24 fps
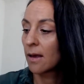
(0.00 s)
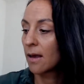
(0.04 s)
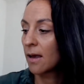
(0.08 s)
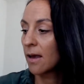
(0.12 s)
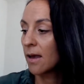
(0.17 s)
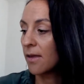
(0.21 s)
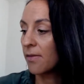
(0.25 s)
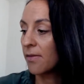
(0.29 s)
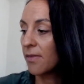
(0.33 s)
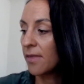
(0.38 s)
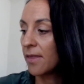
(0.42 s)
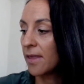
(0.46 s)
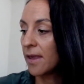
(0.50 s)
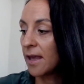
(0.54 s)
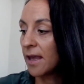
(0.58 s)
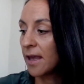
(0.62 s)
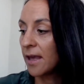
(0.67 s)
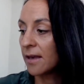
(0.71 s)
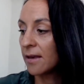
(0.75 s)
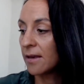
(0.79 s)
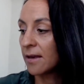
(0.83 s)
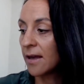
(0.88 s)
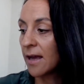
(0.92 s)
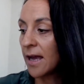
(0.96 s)
And
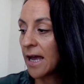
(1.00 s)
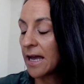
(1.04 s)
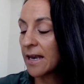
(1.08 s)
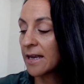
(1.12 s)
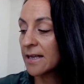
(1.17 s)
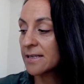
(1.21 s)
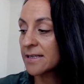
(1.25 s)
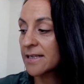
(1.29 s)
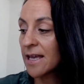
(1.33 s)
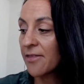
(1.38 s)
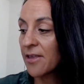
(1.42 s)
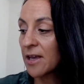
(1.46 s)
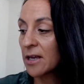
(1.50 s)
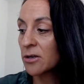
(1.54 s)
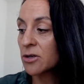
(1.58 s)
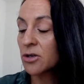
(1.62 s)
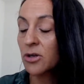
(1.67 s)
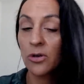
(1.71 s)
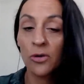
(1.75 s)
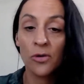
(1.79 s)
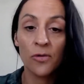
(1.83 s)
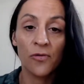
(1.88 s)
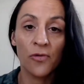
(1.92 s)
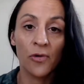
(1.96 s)
it's nothing
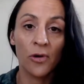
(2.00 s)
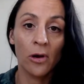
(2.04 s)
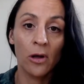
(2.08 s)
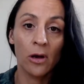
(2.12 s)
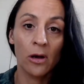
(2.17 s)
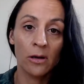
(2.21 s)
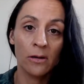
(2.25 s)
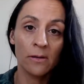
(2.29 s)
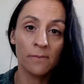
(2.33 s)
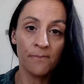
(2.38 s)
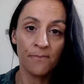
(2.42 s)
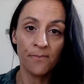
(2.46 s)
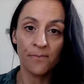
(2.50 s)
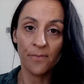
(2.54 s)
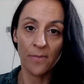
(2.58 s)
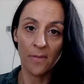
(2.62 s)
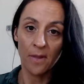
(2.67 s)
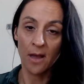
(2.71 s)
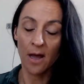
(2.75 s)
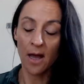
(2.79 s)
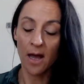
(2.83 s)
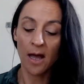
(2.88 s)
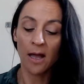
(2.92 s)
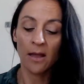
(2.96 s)
too full on.
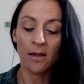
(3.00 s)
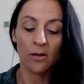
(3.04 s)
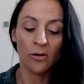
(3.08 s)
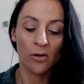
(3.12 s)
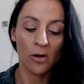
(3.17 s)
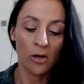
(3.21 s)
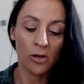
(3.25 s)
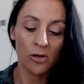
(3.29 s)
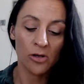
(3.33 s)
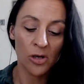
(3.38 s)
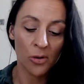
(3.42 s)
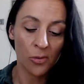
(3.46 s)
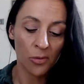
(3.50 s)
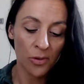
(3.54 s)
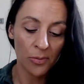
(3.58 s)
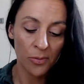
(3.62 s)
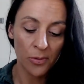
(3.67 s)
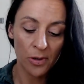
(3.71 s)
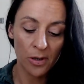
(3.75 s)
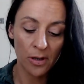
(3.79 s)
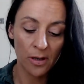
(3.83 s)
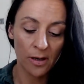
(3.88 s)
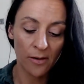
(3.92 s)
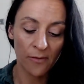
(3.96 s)
You know, you don't want to
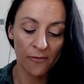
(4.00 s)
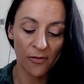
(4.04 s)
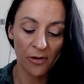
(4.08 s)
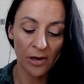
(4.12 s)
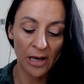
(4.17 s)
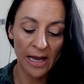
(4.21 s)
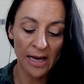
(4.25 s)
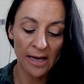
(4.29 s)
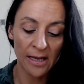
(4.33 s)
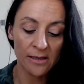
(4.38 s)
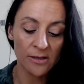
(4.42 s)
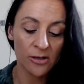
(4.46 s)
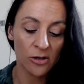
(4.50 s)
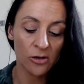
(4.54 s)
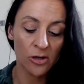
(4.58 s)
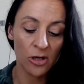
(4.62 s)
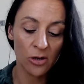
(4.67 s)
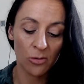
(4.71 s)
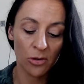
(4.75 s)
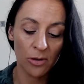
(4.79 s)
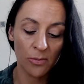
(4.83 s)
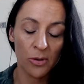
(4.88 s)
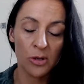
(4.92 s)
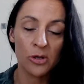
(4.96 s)
put, for ladies who
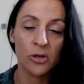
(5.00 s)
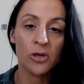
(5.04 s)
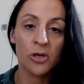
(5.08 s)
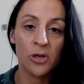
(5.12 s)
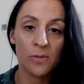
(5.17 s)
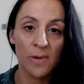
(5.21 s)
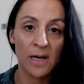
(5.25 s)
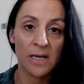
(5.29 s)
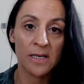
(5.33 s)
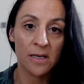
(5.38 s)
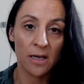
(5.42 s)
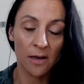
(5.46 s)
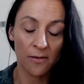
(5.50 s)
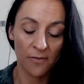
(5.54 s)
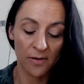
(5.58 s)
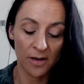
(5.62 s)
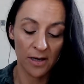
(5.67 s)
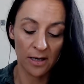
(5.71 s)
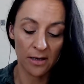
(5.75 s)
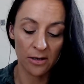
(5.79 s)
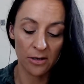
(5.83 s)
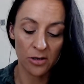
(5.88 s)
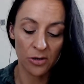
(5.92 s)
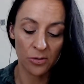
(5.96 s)
don't want to put too much effort
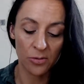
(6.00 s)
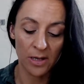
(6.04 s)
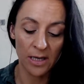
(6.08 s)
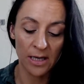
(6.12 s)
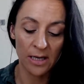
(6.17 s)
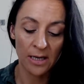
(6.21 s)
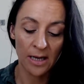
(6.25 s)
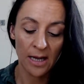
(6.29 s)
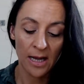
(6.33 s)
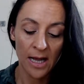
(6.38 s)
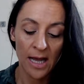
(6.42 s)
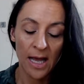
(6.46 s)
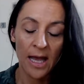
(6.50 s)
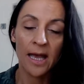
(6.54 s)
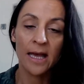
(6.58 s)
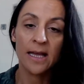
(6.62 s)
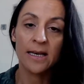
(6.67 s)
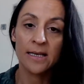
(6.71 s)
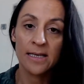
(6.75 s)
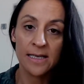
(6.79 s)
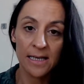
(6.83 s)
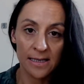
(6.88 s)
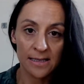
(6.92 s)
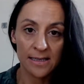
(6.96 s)
into it,
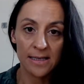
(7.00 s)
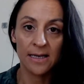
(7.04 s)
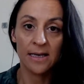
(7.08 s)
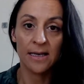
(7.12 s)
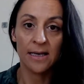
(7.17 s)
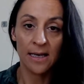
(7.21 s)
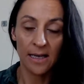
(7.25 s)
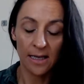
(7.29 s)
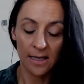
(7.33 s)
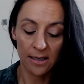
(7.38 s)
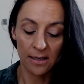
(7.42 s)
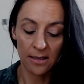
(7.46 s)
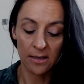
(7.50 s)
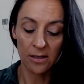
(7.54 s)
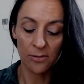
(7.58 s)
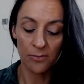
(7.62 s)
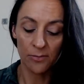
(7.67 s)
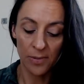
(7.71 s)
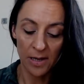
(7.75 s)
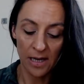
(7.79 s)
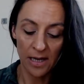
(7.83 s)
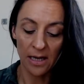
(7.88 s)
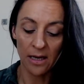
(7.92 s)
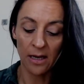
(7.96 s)
it doesn't need to
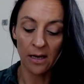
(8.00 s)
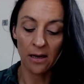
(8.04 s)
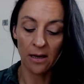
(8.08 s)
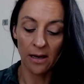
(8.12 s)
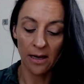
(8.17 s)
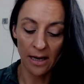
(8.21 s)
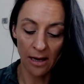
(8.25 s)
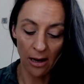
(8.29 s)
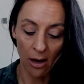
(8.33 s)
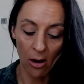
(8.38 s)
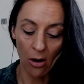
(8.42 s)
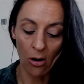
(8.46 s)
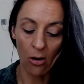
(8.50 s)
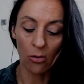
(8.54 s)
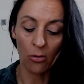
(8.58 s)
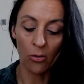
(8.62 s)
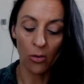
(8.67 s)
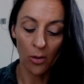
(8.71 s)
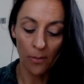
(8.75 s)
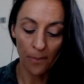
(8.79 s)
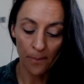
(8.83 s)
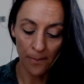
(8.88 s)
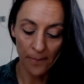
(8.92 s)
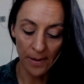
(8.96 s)
be a
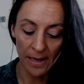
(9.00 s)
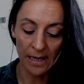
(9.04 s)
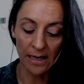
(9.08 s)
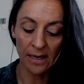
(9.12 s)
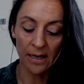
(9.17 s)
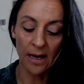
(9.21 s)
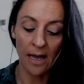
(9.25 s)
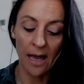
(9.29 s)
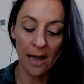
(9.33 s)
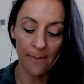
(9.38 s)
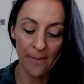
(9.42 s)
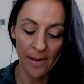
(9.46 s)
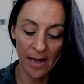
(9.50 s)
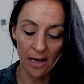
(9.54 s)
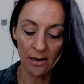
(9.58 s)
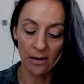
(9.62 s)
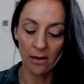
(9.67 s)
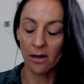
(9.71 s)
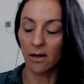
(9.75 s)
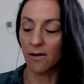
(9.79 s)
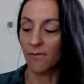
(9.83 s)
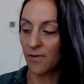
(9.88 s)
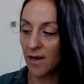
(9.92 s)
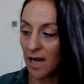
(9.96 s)
whole big amount
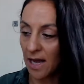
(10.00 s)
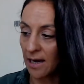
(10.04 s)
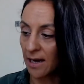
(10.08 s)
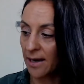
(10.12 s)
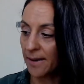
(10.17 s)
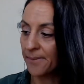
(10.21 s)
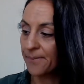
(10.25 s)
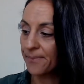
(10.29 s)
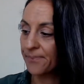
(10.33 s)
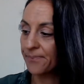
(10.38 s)
of colour.